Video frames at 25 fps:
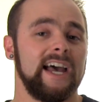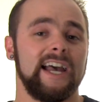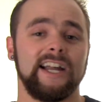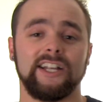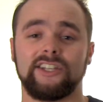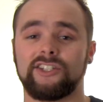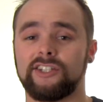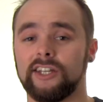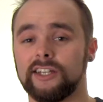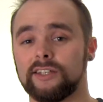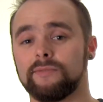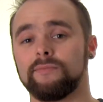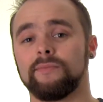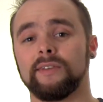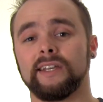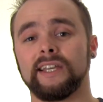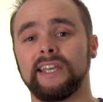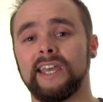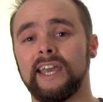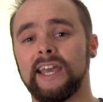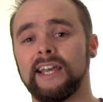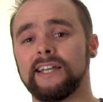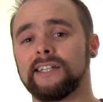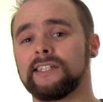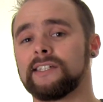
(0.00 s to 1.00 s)
It's just a
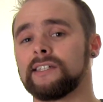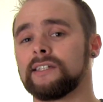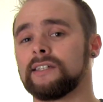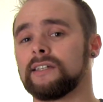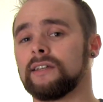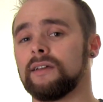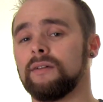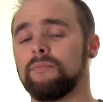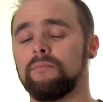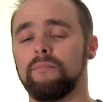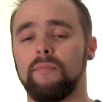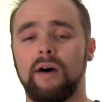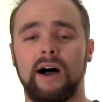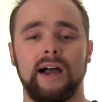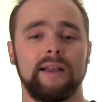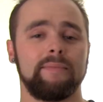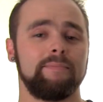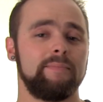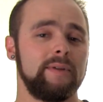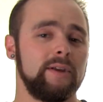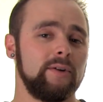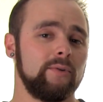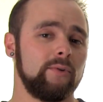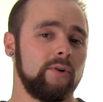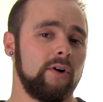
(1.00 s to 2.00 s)
guess, it
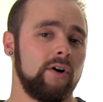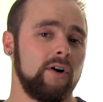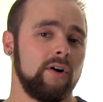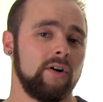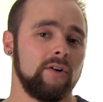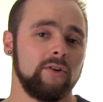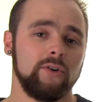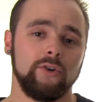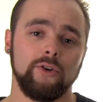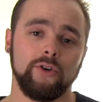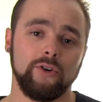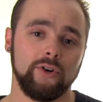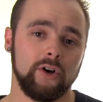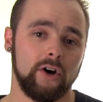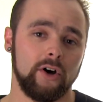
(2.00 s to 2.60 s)
might be wrong, who